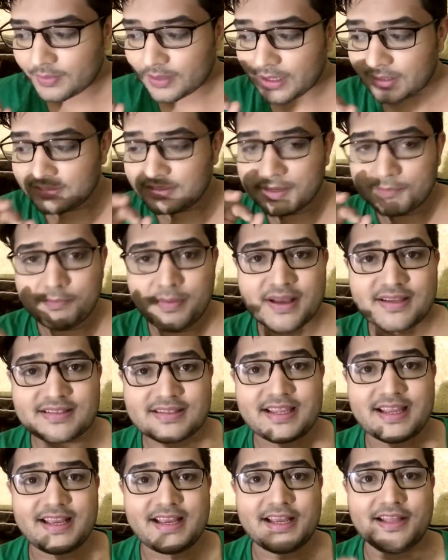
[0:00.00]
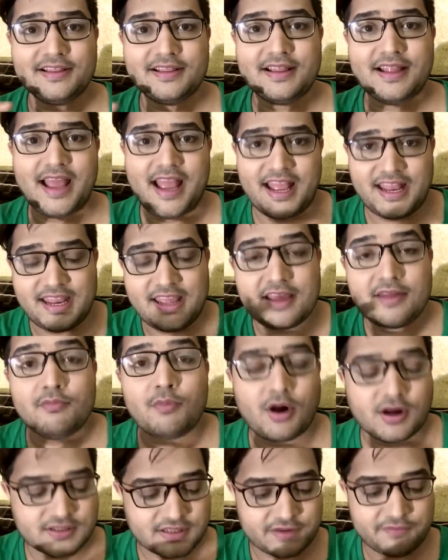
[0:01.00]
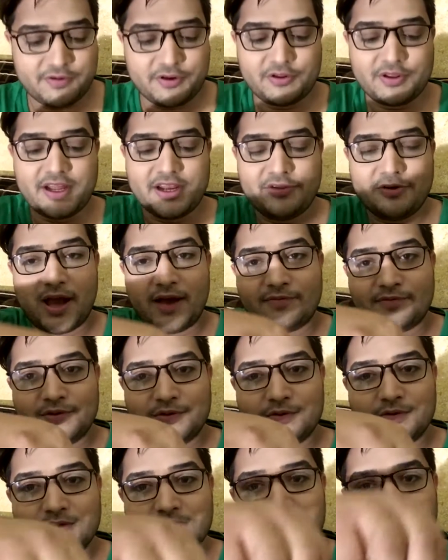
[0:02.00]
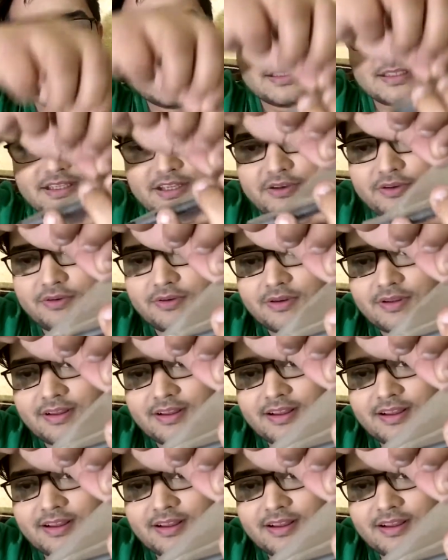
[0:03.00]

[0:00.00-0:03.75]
the best thing in any unboxing video, that you have to, you know,